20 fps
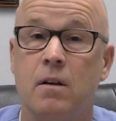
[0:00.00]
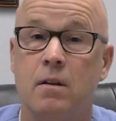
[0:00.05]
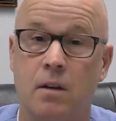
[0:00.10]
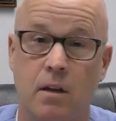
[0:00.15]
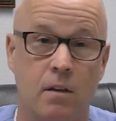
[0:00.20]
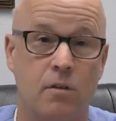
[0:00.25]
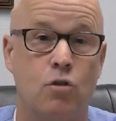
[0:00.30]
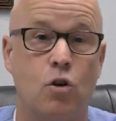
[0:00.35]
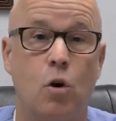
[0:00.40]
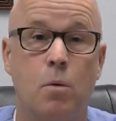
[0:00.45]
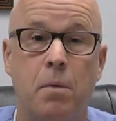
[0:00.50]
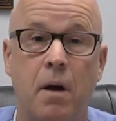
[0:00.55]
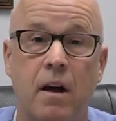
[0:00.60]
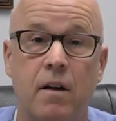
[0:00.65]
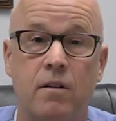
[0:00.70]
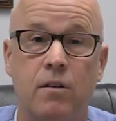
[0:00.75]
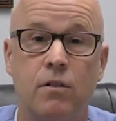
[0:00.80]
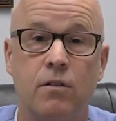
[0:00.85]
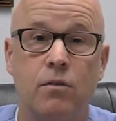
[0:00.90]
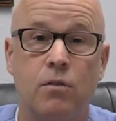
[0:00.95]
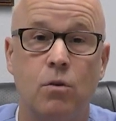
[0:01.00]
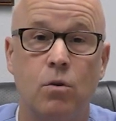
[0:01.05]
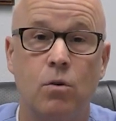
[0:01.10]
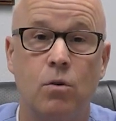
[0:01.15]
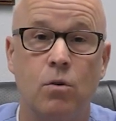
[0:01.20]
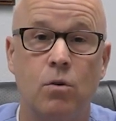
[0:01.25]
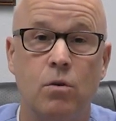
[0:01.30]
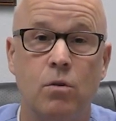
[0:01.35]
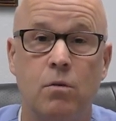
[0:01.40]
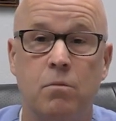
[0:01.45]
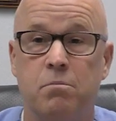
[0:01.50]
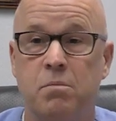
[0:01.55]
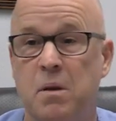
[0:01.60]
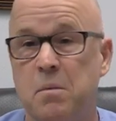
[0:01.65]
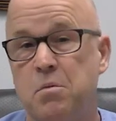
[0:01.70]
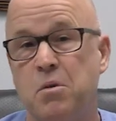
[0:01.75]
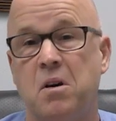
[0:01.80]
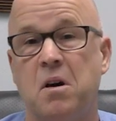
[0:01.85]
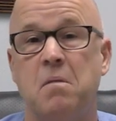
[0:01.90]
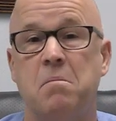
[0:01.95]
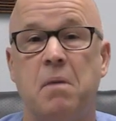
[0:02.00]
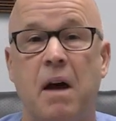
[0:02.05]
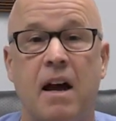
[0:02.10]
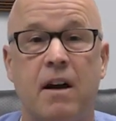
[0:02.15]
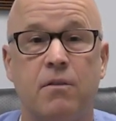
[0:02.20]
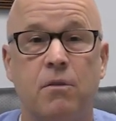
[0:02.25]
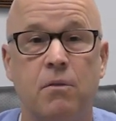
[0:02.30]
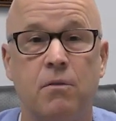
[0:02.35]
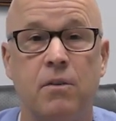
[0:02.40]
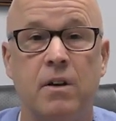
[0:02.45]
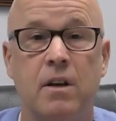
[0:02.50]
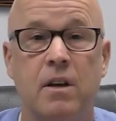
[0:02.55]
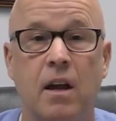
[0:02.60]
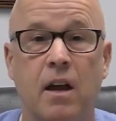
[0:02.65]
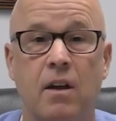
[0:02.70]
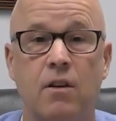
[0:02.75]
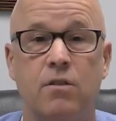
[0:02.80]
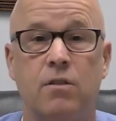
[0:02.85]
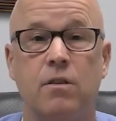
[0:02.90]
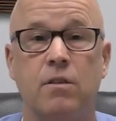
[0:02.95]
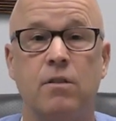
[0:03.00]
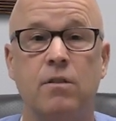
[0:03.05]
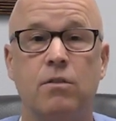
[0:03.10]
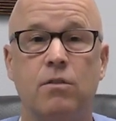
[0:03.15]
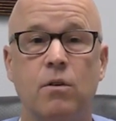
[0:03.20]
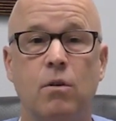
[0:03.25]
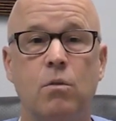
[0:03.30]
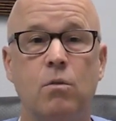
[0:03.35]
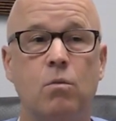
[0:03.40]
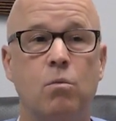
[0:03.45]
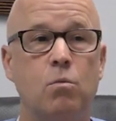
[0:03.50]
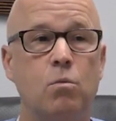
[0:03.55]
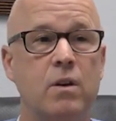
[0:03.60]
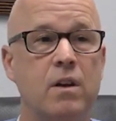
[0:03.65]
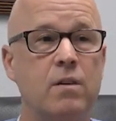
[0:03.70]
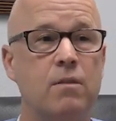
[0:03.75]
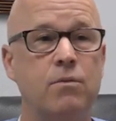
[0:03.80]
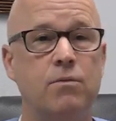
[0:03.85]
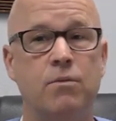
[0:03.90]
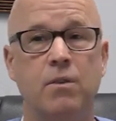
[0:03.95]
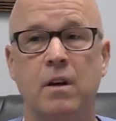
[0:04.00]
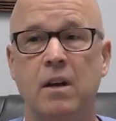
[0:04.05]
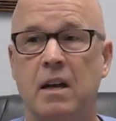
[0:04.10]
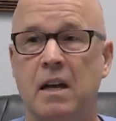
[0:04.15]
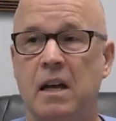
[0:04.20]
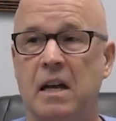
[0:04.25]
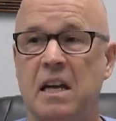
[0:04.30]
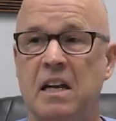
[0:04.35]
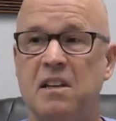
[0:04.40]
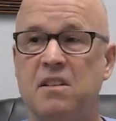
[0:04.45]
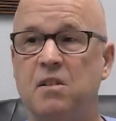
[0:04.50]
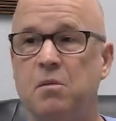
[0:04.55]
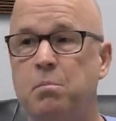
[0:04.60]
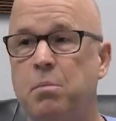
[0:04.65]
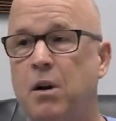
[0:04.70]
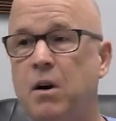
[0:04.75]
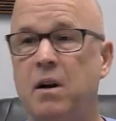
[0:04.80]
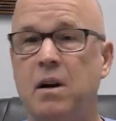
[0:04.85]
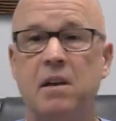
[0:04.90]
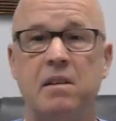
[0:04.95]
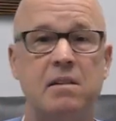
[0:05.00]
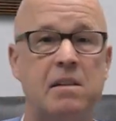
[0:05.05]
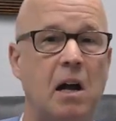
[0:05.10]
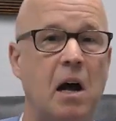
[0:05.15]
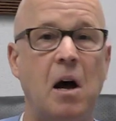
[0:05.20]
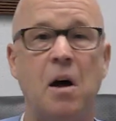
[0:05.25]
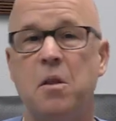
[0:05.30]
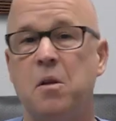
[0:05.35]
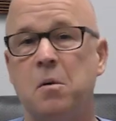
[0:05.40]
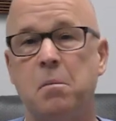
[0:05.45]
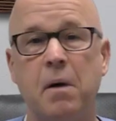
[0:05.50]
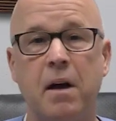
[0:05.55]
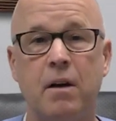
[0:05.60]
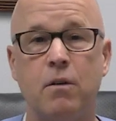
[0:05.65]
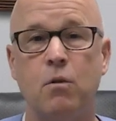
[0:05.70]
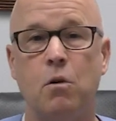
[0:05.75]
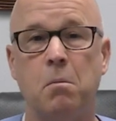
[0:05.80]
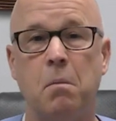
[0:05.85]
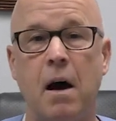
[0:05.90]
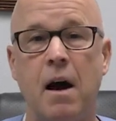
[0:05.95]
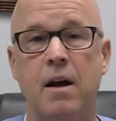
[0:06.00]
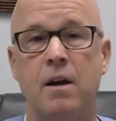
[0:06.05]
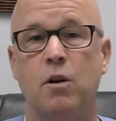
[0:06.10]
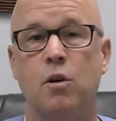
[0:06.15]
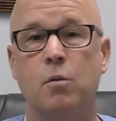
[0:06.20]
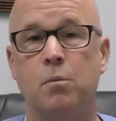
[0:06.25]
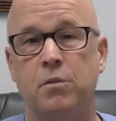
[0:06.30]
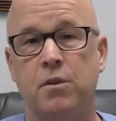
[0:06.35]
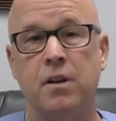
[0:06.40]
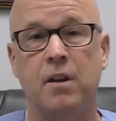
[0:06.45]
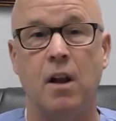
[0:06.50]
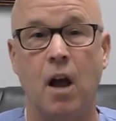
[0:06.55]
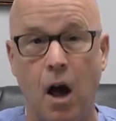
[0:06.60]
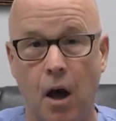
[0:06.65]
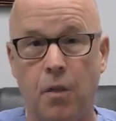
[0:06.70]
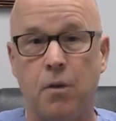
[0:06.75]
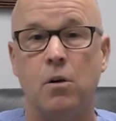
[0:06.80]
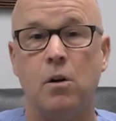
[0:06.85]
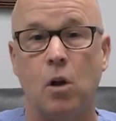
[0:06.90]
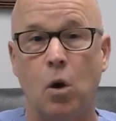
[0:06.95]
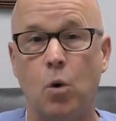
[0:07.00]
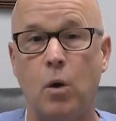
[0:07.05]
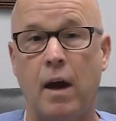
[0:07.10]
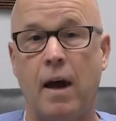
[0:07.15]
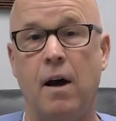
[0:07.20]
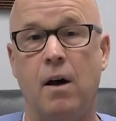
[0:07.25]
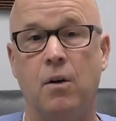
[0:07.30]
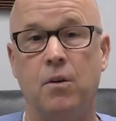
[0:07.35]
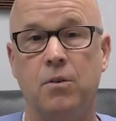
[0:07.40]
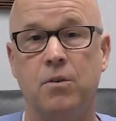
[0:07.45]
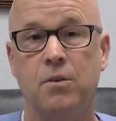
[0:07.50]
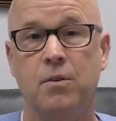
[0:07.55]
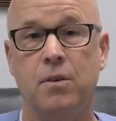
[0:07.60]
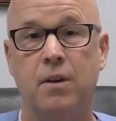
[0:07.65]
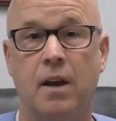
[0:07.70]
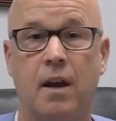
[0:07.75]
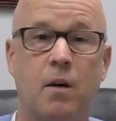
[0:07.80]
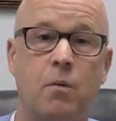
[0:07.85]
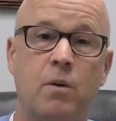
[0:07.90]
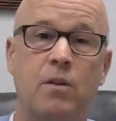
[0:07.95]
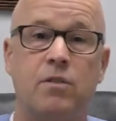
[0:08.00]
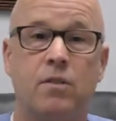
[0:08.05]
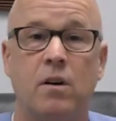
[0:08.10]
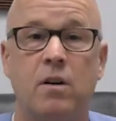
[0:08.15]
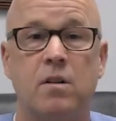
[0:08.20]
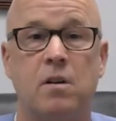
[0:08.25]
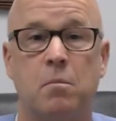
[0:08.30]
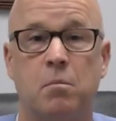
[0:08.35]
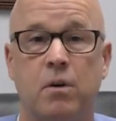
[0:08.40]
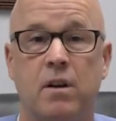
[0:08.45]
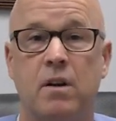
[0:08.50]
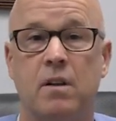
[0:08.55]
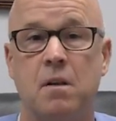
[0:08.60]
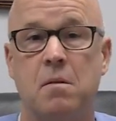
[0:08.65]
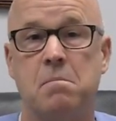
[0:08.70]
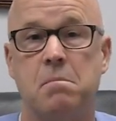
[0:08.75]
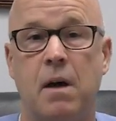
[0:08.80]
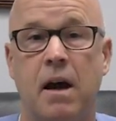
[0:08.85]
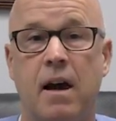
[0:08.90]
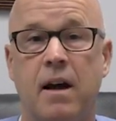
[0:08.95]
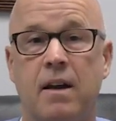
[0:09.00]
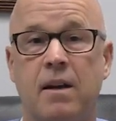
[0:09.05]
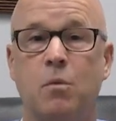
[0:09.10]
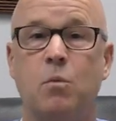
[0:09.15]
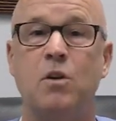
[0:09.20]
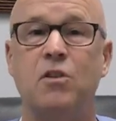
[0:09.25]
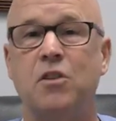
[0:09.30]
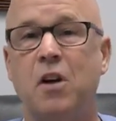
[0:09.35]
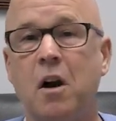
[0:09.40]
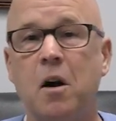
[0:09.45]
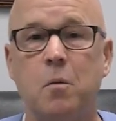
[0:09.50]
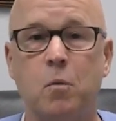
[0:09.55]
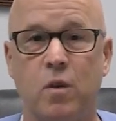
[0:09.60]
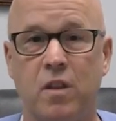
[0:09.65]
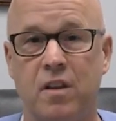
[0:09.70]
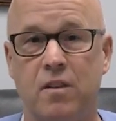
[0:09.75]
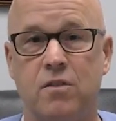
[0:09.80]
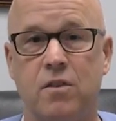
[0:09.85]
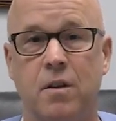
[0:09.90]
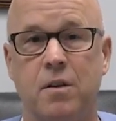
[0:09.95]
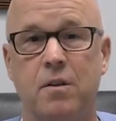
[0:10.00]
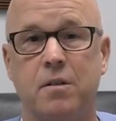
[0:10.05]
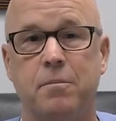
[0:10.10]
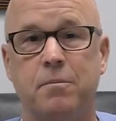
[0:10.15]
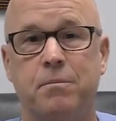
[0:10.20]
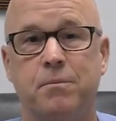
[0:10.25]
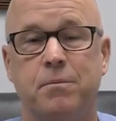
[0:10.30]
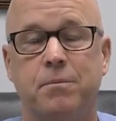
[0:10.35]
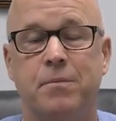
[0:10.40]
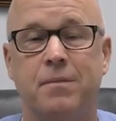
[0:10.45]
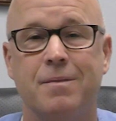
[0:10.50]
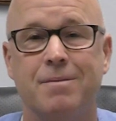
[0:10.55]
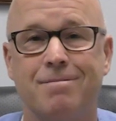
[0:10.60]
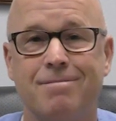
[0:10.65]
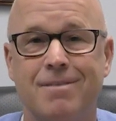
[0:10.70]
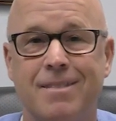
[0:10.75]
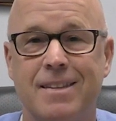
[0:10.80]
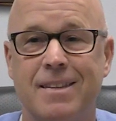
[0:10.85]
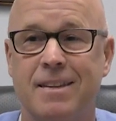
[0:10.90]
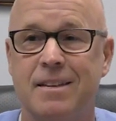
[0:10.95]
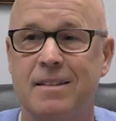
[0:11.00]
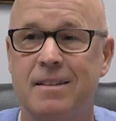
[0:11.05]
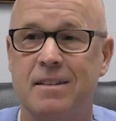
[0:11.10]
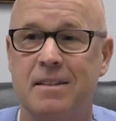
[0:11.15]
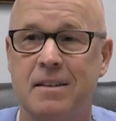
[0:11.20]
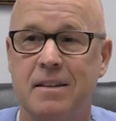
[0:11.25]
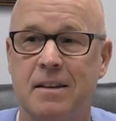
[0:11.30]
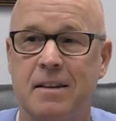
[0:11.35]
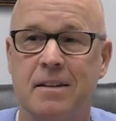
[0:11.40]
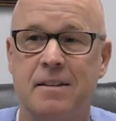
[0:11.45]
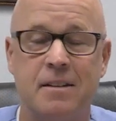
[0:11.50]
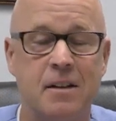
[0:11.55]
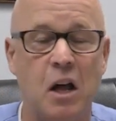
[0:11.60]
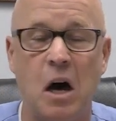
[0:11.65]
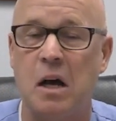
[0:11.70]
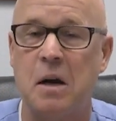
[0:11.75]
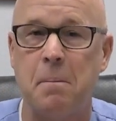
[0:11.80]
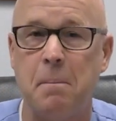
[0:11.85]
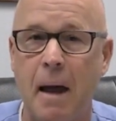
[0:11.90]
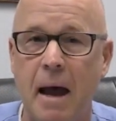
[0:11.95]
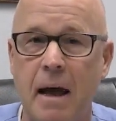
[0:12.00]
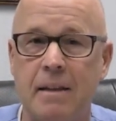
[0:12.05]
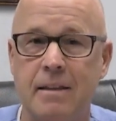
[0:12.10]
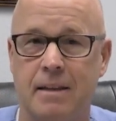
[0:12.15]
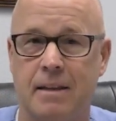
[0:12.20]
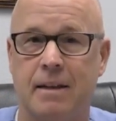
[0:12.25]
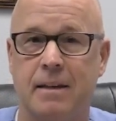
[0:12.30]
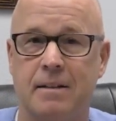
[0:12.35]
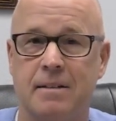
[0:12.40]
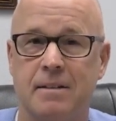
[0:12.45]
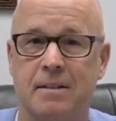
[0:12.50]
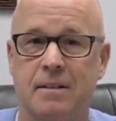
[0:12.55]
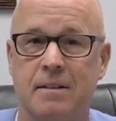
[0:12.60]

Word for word: kids go back to school, people come back from vacation, so we've experienced other microbiomes in other locales, and we start to bring them back and we share them with each other. This is not a bad thing,